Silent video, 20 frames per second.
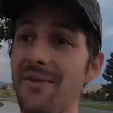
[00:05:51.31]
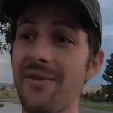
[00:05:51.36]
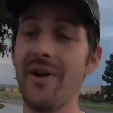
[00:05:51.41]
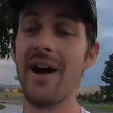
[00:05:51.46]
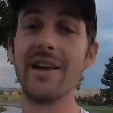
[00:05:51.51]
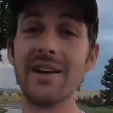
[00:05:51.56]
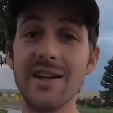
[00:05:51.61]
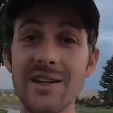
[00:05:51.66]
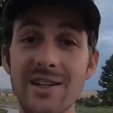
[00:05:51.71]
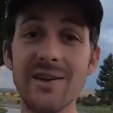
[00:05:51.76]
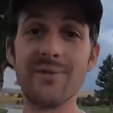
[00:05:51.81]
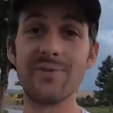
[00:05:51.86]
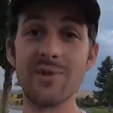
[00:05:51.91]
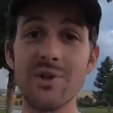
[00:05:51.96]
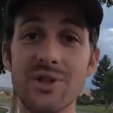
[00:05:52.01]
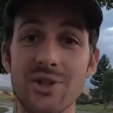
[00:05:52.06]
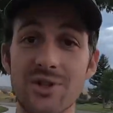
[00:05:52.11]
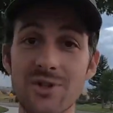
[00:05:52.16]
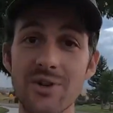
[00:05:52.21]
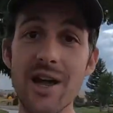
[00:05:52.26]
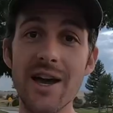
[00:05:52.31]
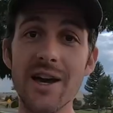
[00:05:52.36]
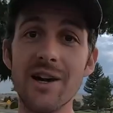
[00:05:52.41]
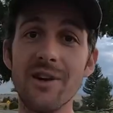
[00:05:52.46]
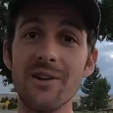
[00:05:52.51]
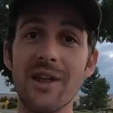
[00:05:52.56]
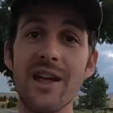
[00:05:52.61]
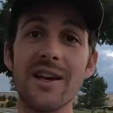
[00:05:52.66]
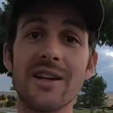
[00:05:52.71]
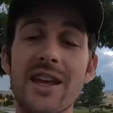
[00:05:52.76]
and find a different
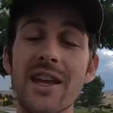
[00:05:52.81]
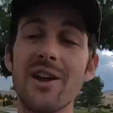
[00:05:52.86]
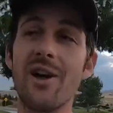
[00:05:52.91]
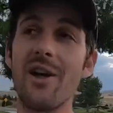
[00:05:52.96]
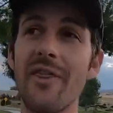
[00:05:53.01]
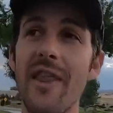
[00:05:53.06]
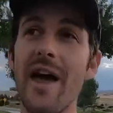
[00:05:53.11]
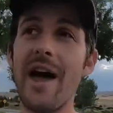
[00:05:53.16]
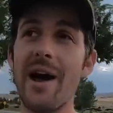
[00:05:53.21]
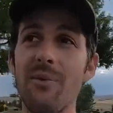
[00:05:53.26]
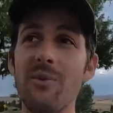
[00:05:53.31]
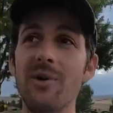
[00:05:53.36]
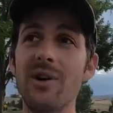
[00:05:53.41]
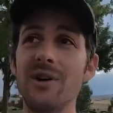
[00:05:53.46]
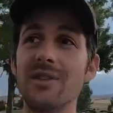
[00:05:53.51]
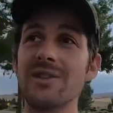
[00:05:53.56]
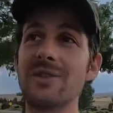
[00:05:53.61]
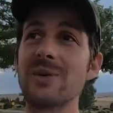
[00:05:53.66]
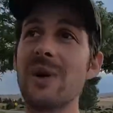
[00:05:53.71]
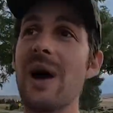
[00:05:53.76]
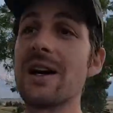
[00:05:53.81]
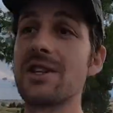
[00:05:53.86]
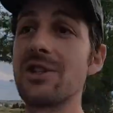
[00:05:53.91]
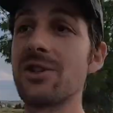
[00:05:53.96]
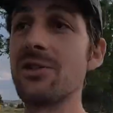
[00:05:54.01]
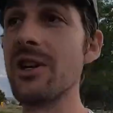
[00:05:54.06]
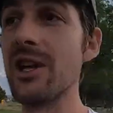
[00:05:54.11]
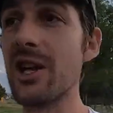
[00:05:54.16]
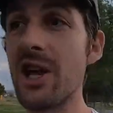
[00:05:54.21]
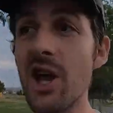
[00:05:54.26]
trail and get on that one to
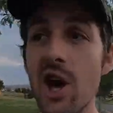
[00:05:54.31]
actually